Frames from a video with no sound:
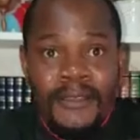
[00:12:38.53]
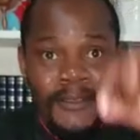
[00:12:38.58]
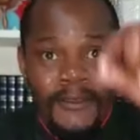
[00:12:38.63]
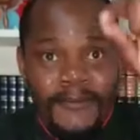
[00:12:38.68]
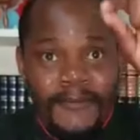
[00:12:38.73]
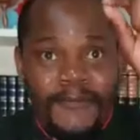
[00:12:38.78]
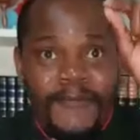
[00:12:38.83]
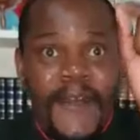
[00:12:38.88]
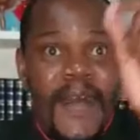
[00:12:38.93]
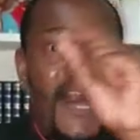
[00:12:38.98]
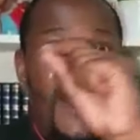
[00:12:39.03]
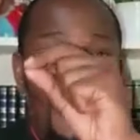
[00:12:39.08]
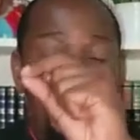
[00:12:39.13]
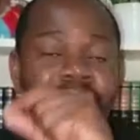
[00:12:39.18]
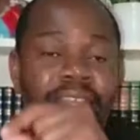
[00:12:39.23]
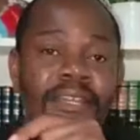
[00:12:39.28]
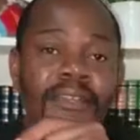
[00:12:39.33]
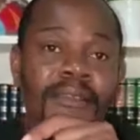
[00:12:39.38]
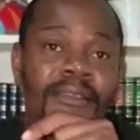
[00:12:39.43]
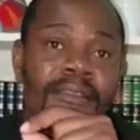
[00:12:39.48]

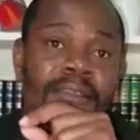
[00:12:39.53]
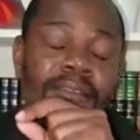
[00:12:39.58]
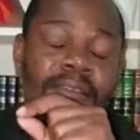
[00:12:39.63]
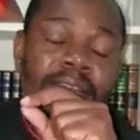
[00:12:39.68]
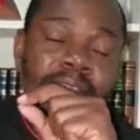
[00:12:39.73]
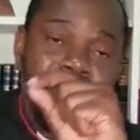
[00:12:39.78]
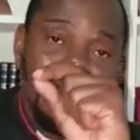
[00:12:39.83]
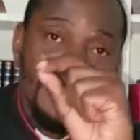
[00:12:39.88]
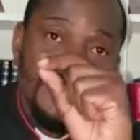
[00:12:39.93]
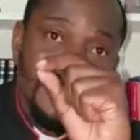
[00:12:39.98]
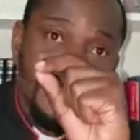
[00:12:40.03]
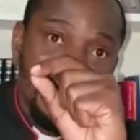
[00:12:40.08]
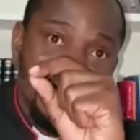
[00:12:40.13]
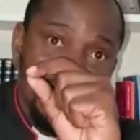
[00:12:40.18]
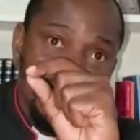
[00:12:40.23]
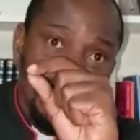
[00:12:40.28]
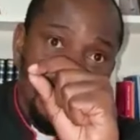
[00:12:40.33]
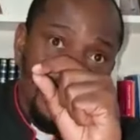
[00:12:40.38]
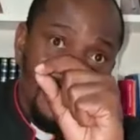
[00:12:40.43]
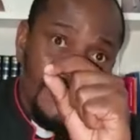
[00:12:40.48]
Father,
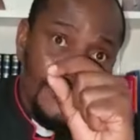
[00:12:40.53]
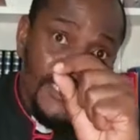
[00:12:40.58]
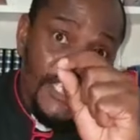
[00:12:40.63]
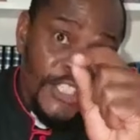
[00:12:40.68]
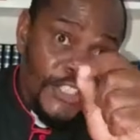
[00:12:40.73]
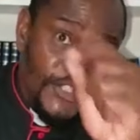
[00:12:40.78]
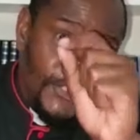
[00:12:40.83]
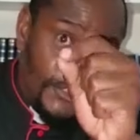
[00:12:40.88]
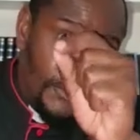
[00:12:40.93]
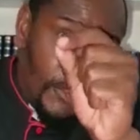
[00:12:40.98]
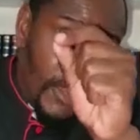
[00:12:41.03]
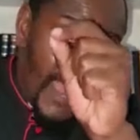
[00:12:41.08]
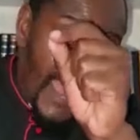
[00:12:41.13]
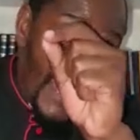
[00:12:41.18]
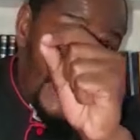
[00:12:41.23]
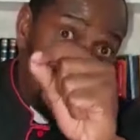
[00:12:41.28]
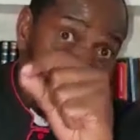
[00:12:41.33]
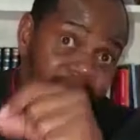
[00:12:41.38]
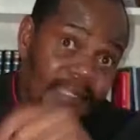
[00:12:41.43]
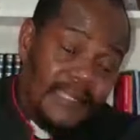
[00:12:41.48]
into your
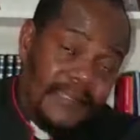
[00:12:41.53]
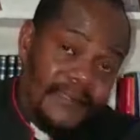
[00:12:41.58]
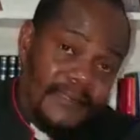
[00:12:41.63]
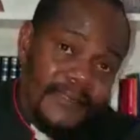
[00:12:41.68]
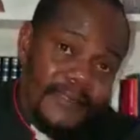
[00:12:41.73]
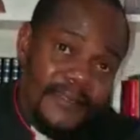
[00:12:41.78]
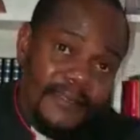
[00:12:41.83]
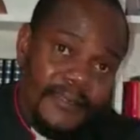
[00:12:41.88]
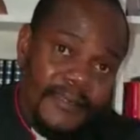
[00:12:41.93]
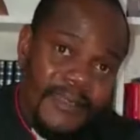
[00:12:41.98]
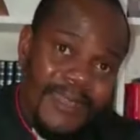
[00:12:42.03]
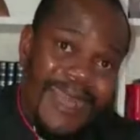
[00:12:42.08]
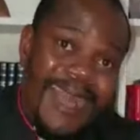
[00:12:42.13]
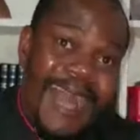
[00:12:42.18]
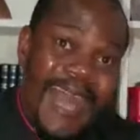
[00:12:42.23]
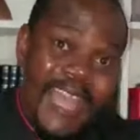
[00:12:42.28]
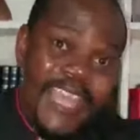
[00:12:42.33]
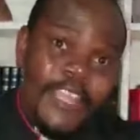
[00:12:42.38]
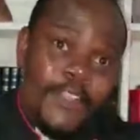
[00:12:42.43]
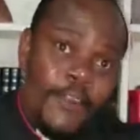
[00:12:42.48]
hands,
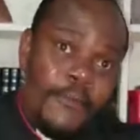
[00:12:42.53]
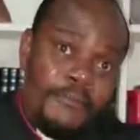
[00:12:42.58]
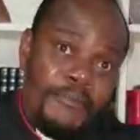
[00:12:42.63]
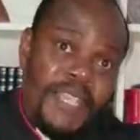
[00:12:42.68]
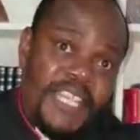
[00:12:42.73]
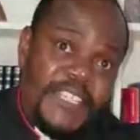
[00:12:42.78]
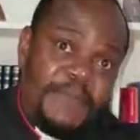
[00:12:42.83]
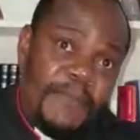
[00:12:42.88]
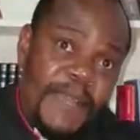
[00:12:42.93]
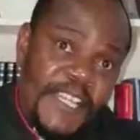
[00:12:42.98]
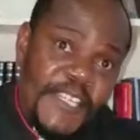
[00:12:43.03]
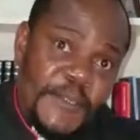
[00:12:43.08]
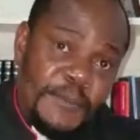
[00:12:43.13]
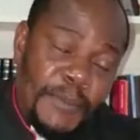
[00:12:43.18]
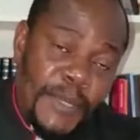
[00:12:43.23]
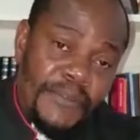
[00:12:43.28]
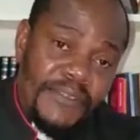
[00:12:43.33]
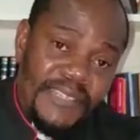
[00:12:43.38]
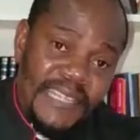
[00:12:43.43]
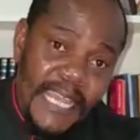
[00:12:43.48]
I commit my
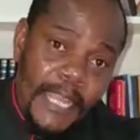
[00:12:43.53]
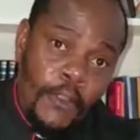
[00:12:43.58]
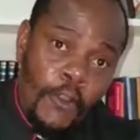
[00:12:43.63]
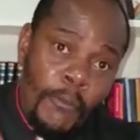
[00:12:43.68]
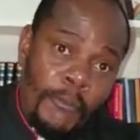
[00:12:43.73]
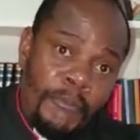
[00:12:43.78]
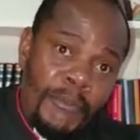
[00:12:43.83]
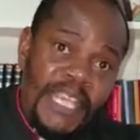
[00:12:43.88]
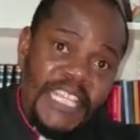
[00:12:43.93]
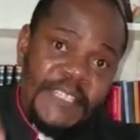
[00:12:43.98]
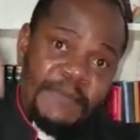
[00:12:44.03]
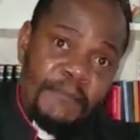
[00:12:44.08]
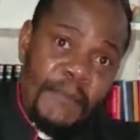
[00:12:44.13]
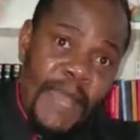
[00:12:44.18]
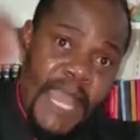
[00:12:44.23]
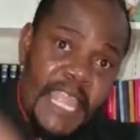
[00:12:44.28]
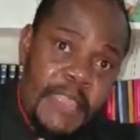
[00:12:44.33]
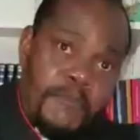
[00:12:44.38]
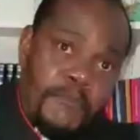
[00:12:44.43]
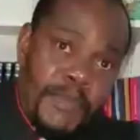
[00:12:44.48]
spirit, I commit
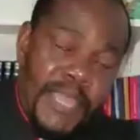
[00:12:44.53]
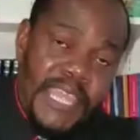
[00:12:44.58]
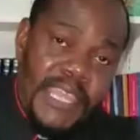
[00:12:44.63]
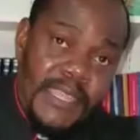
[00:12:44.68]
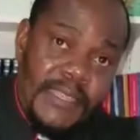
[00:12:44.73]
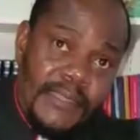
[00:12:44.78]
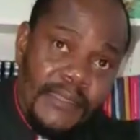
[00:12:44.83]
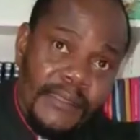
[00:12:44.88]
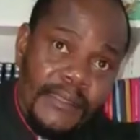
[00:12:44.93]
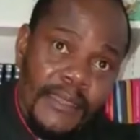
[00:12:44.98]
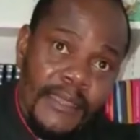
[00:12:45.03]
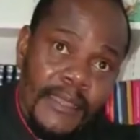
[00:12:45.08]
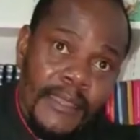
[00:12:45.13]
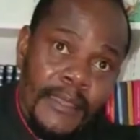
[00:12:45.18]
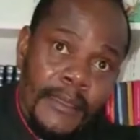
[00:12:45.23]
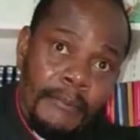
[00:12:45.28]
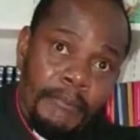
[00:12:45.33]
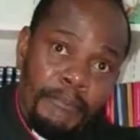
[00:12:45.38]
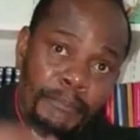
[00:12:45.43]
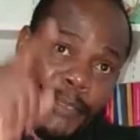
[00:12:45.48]
my being,
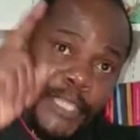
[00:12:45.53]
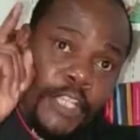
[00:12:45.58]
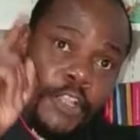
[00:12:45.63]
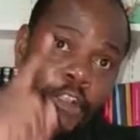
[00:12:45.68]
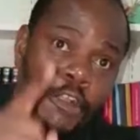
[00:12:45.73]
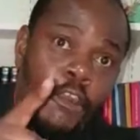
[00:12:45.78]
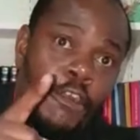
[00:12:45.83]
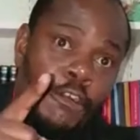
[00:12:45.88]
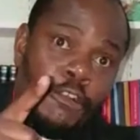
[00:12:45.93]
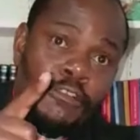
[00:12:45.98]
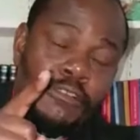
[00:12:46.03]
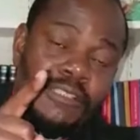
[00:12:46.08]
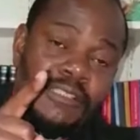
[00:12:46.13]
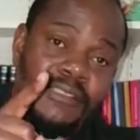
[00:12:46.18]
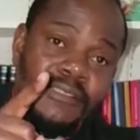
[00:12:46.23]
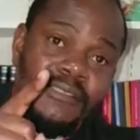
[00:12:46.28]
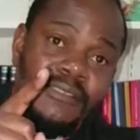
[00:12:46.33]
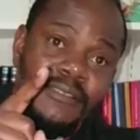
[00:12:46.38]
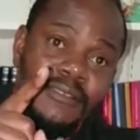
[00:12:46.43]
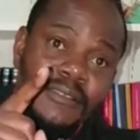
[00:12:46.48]

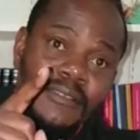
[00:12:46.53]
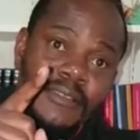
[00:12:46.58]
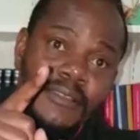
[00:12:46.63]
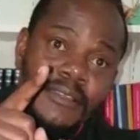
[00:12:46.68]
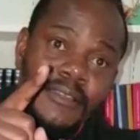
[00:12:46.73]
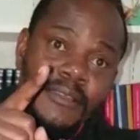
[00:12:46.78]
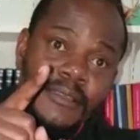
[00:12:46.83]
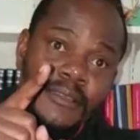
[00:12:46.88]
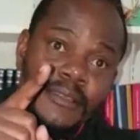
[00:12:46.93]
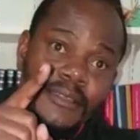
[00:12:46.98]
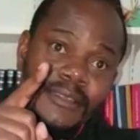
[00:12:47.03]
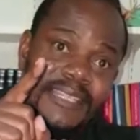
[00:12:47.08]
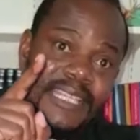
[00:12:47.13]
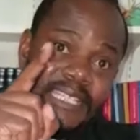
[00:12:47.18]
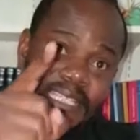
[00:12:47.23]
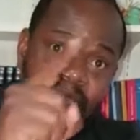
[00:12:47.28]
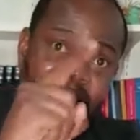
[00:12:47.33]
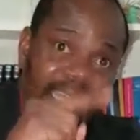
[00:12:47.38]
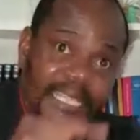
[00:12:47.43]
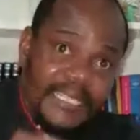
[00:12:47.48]
because the
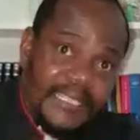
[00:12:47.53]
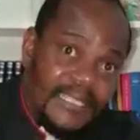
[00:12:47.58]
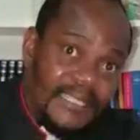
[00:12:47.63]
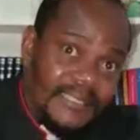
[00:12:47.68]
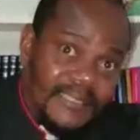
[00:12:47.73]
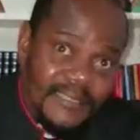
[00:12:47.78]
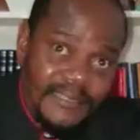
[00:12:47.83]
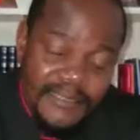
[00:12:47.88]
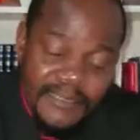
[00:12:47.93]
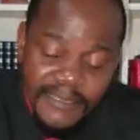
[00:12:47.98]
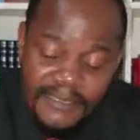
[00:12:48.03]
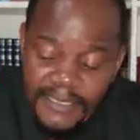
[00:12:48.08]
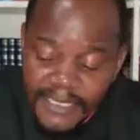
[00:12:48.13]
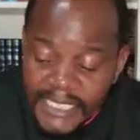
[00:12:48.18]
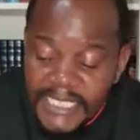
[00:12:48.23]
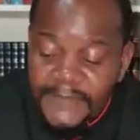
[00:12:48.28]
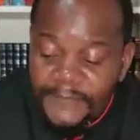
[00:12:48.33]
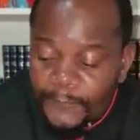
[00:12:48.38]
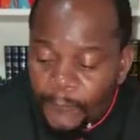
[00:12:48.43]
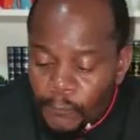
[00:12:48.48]
debt
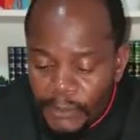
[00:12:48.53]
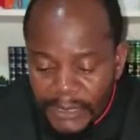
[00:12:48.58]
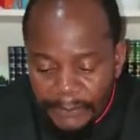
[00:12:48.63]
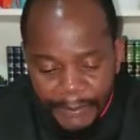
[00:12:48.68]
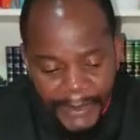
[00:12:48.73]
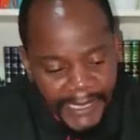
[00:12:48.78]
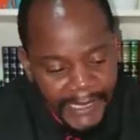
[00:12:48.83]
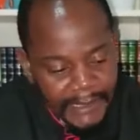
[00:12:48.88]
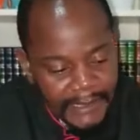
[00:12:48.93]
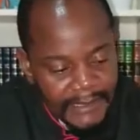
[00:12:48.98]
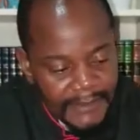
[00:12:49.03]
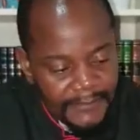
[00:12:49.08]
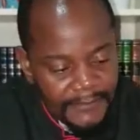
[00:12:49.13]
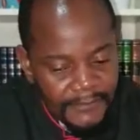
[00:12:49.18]
is fully paid.